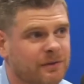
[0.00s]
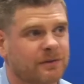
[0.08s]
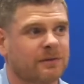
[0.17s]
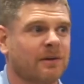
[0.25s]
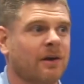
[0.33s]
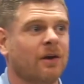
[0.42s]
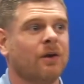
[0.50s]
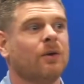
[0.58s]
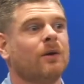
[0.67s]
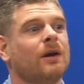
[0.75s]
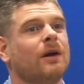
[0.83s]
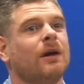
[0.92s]
Okay. So
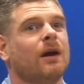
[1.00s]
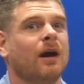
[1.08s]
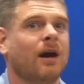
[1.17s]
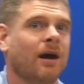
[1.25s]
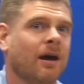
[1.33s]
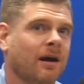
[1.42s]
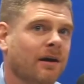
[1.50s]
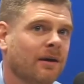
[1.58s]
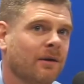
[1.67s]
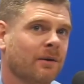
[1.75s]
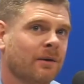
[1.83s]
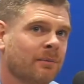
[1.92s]

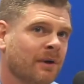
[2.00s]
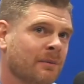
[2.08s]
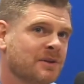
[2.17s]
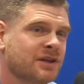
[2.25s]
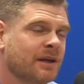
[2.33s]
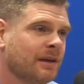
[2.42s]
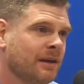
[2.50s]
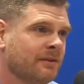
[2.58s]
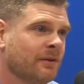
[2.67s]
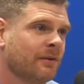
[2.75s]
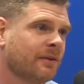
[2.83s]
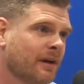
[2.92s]
pretty much a
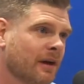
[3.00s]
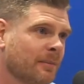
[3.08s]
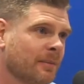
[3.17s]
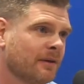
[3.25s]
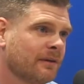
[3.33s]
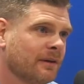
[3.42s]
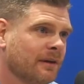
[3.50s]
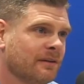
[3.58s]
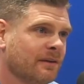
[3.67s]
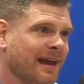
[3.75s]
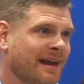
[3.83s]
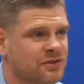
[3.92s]
kinesiotherapist is
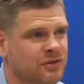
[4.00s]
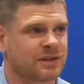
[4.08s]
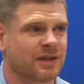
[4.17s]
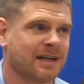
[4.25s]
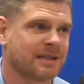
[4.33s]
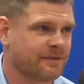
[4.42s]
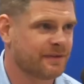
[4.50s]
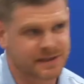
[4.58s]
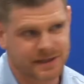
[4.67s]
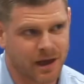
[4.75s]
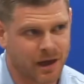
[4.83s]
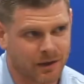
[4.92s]
an exercise
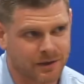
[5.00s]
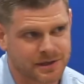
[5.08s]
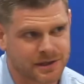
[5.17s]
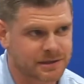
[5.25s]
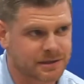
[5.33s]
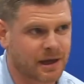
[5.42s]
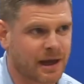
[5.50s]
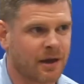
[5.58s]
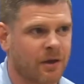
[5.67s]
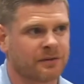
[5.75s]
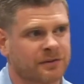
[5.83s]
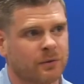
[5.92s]
physiologist. I
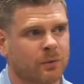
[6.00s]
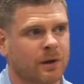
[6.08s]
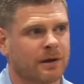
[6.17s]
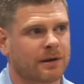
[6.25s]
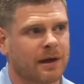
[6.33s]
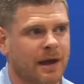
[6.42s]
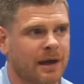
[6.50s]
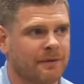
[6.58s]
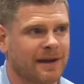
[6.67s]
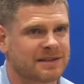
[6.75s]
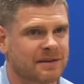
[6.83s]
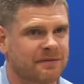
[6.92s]
also worked kind of
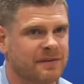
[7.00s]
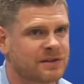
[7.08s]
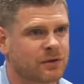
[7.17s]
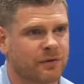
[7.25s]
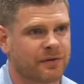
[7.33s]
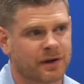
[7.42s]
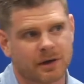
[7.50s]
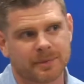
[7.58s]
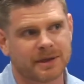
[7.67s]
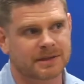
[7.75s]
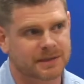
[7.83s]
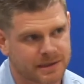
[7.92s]
as a physical therapy
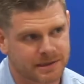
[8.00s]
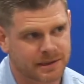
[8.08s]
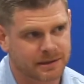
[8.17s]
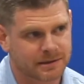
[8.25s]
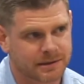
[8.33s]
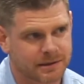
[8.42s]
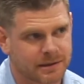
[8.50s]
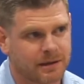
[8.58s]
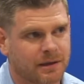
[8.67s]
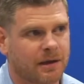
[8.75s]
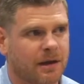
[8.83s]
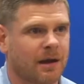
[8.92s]
assistant.
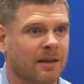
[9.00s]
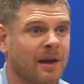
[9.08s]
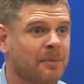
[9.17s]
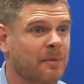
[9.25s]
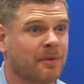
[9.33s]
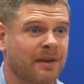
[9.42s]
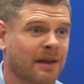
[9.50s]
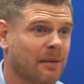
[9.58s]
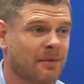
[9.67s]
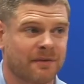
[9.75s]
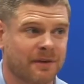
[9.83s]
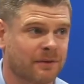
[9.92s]
A lot of people think I
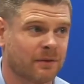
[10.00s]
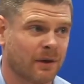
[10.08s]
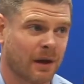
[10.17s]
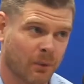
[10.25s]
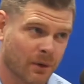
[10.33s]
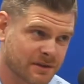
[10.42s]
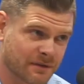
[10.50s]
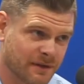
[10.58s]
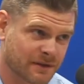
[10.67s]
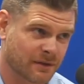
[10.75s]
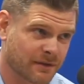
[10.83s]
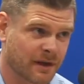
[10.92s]
was a
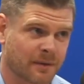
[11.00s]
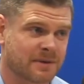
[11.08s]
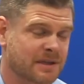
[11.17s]
physical therapist.